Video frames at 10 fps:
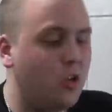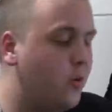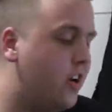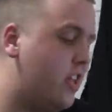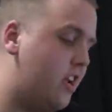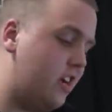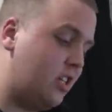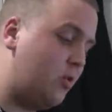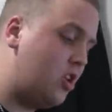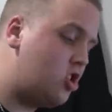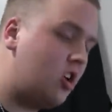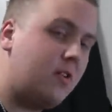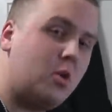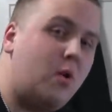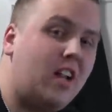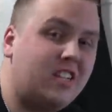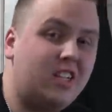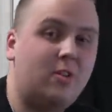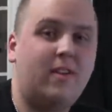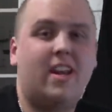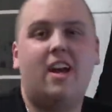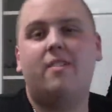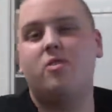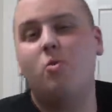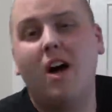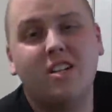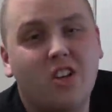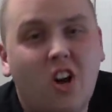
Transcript: that we're in here, because I want to talk about the watch a little bit. Now, if you watched the